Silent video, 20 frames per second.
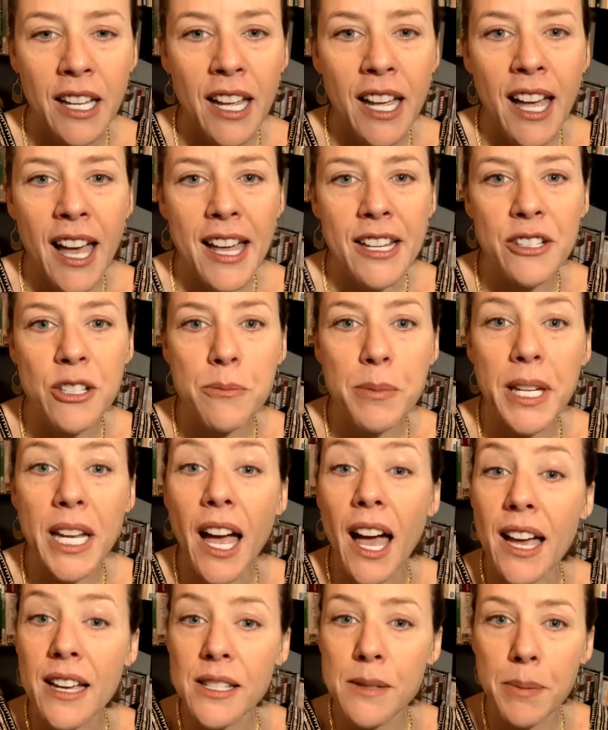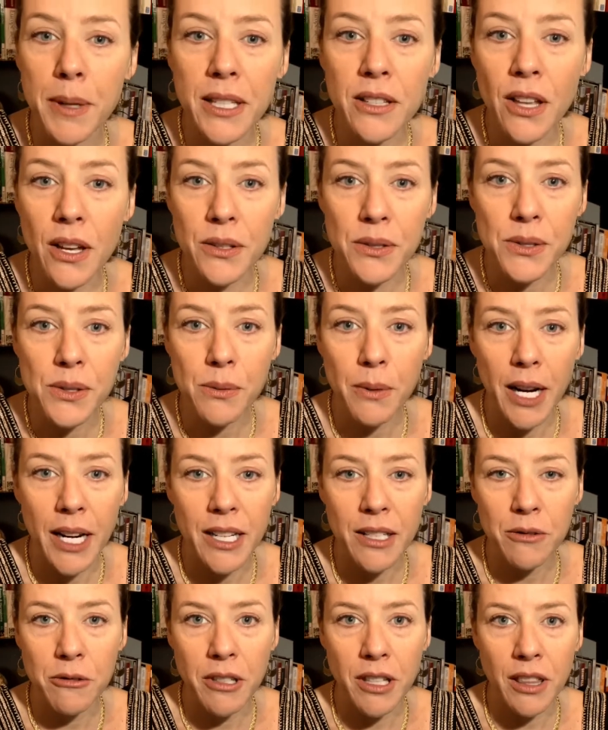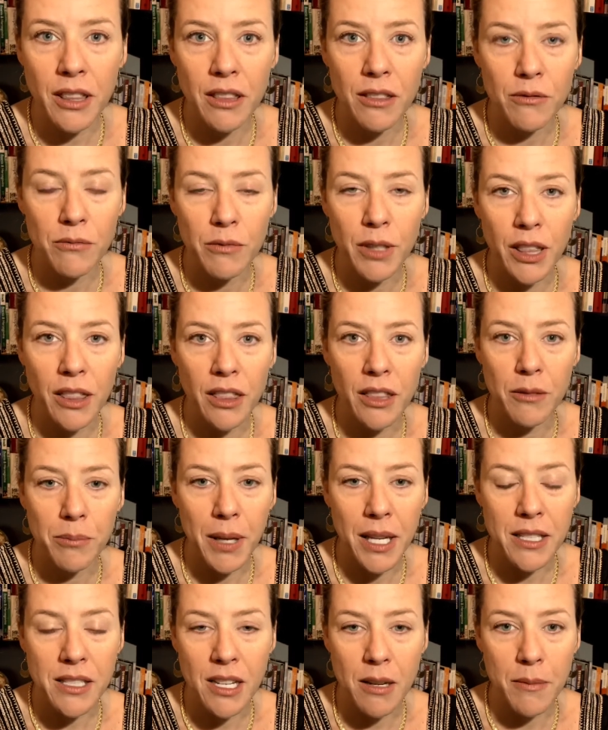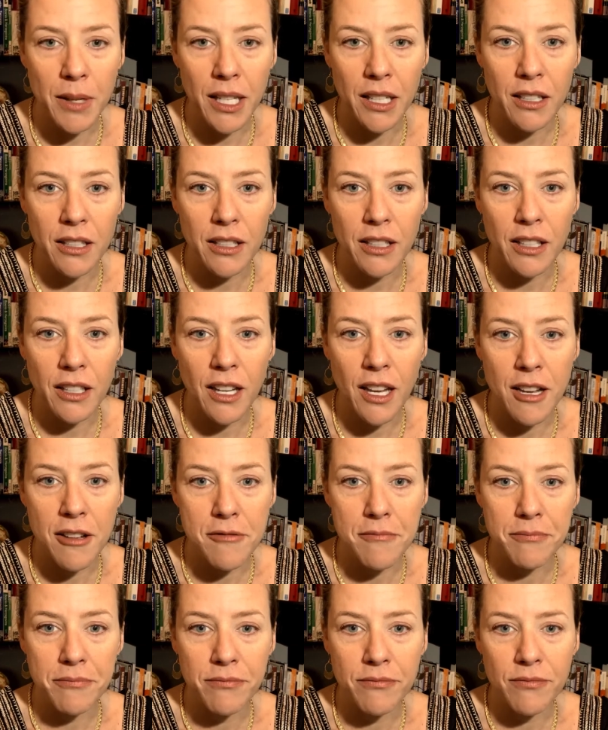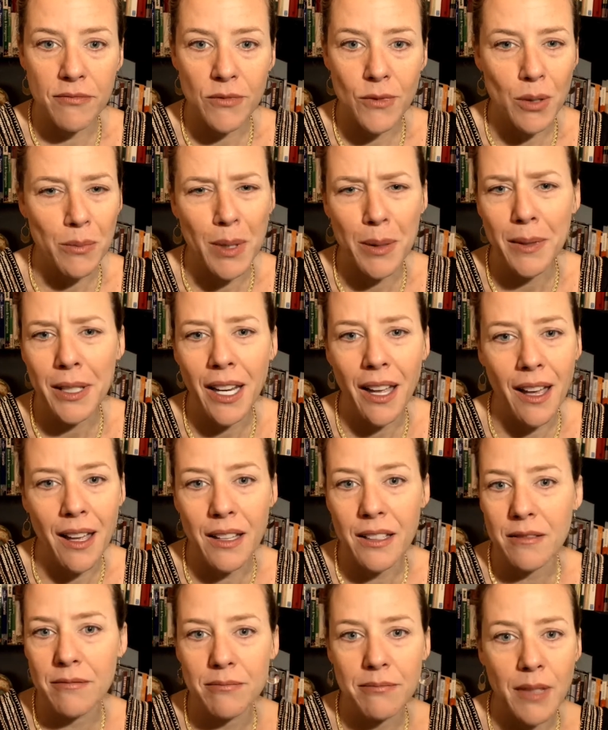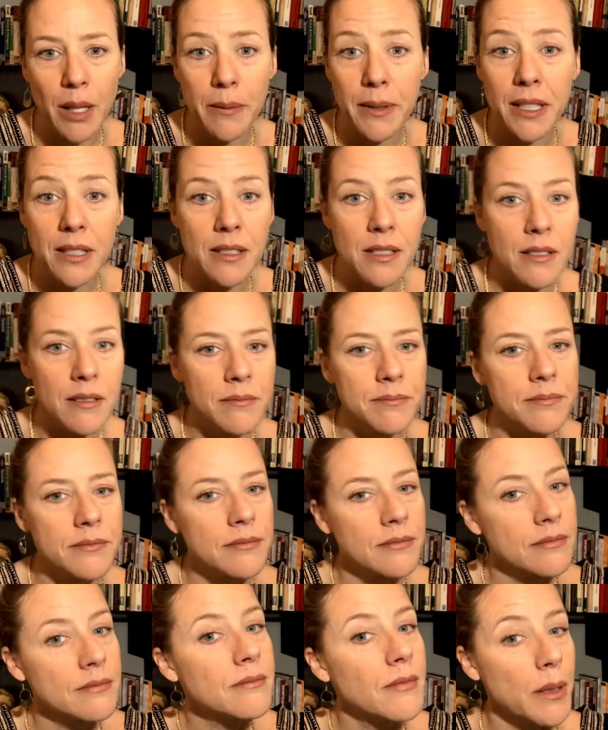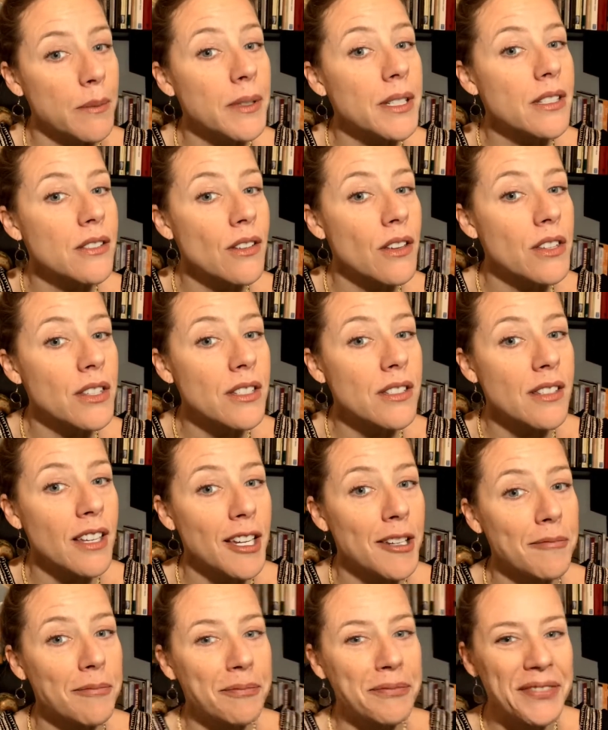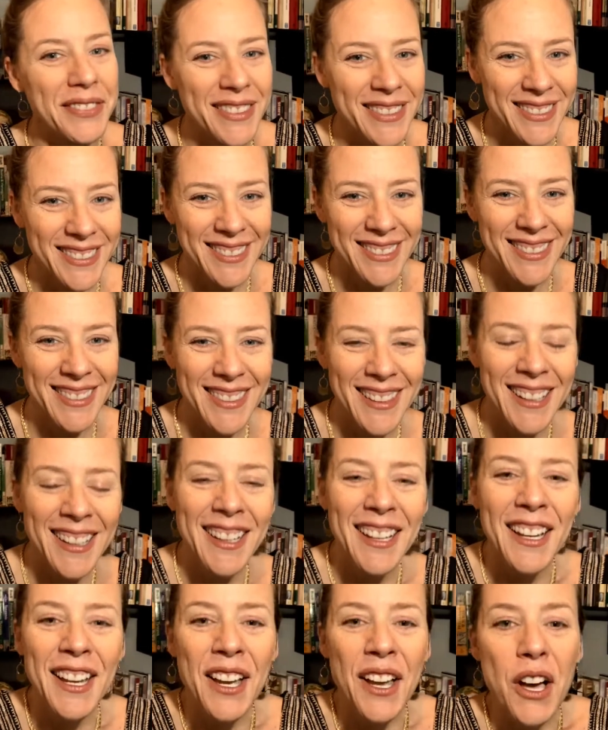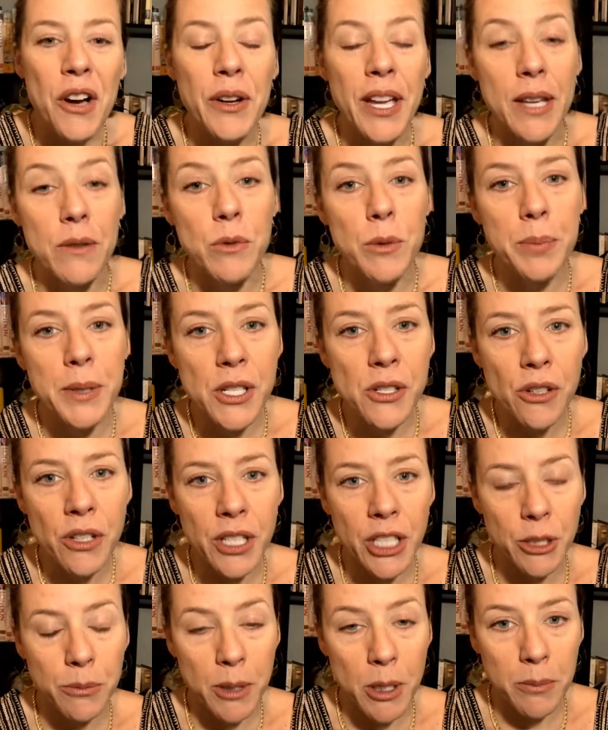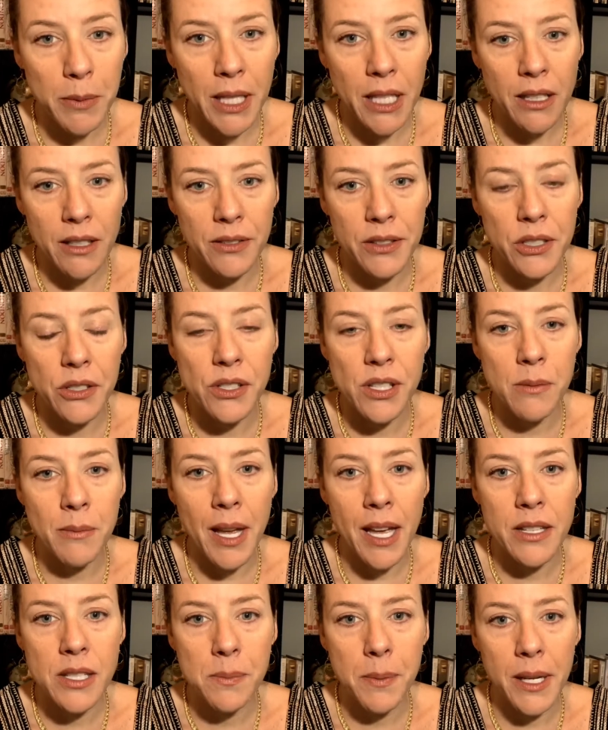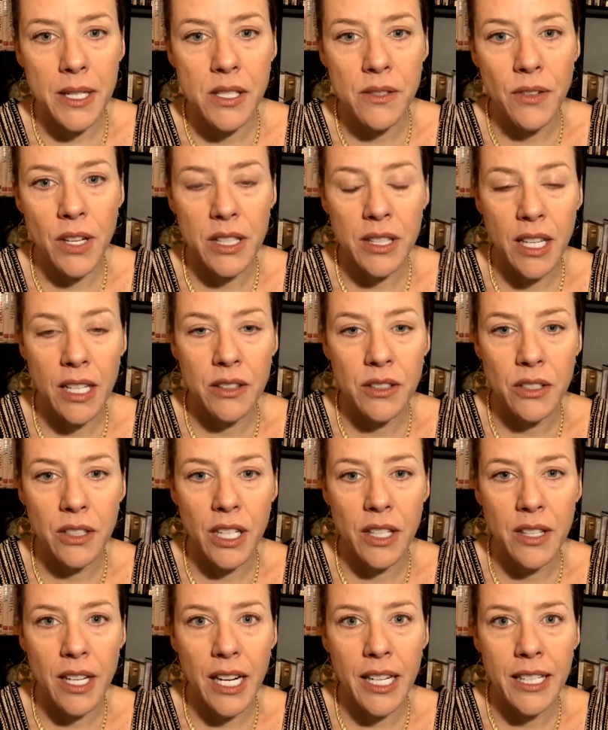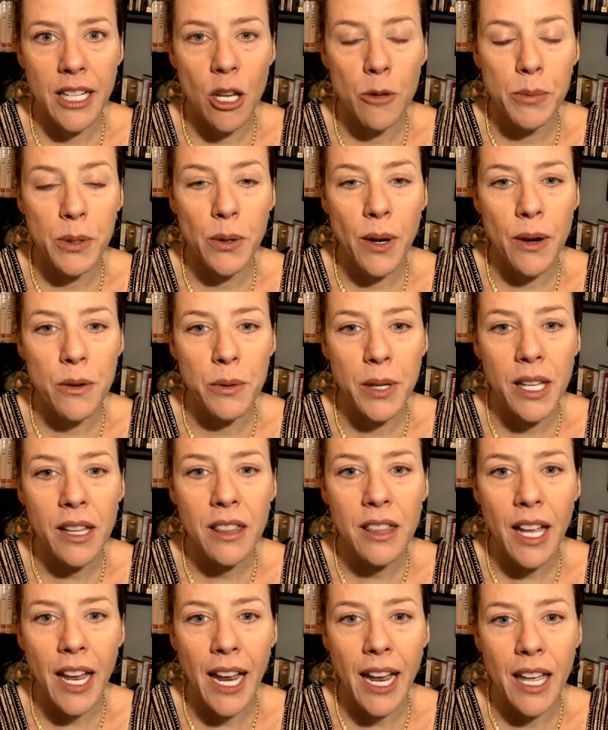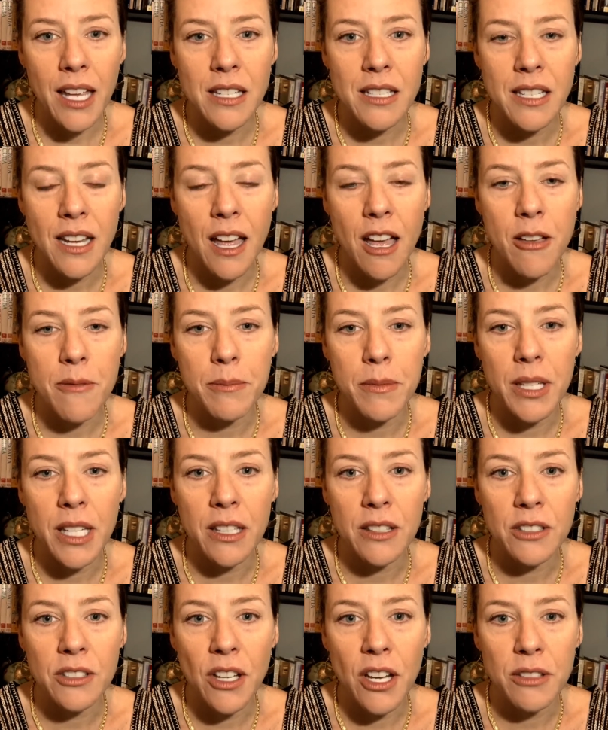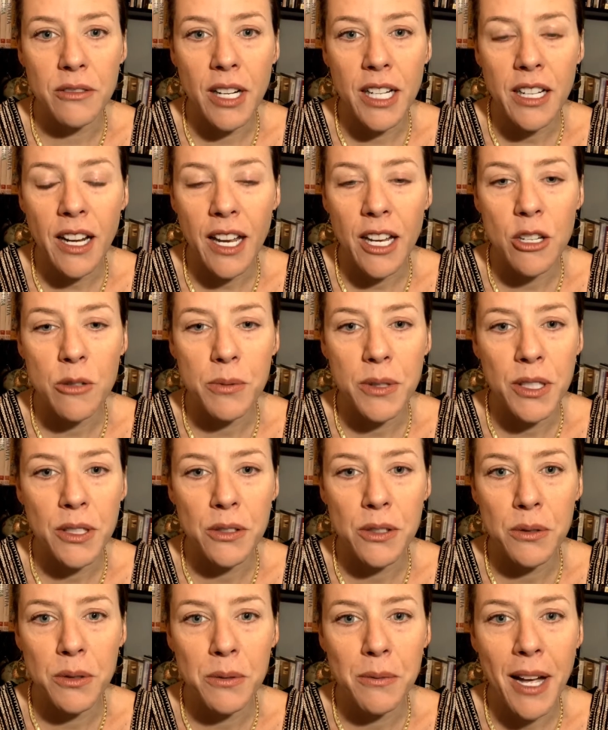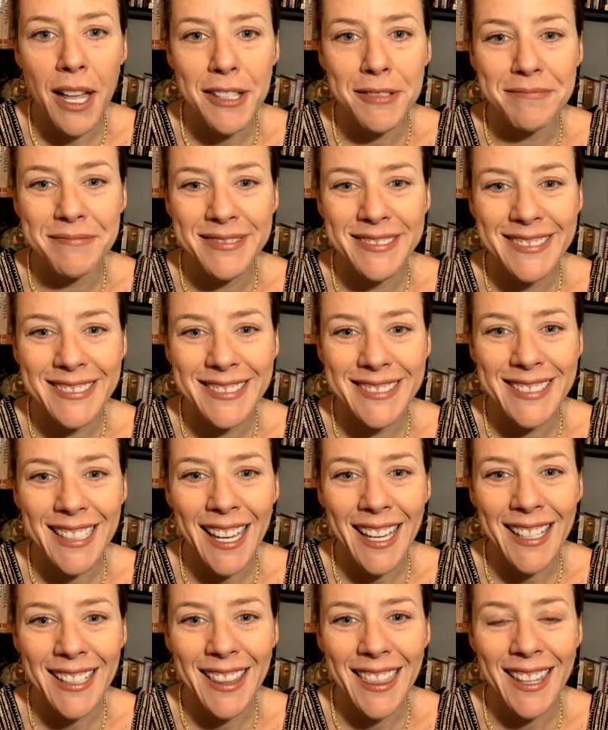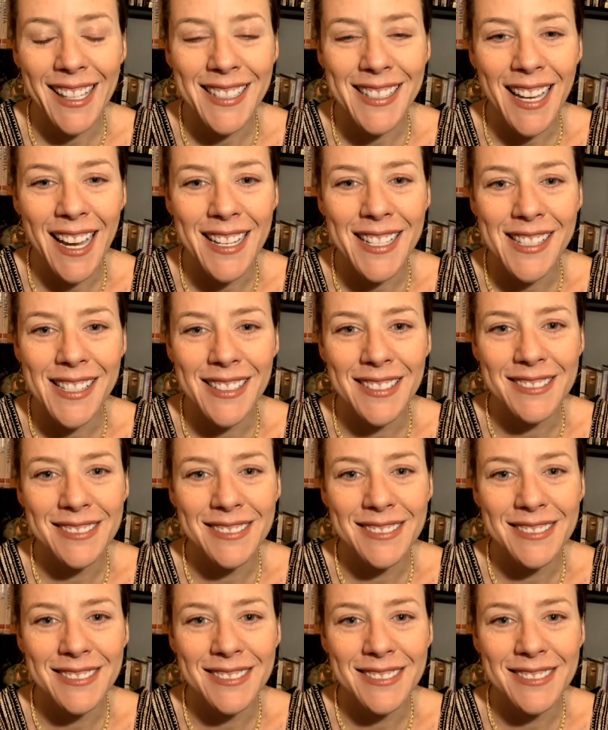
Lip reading: I don't know, big highs, big lows, right? With the pandemic, or maybe not. Maybe it's all the same. Okay, well, be sure to email me if there's some aspect of online learning that I can help you out with. And in the long run, I hope that you're doing well. Okay, thanks, guys.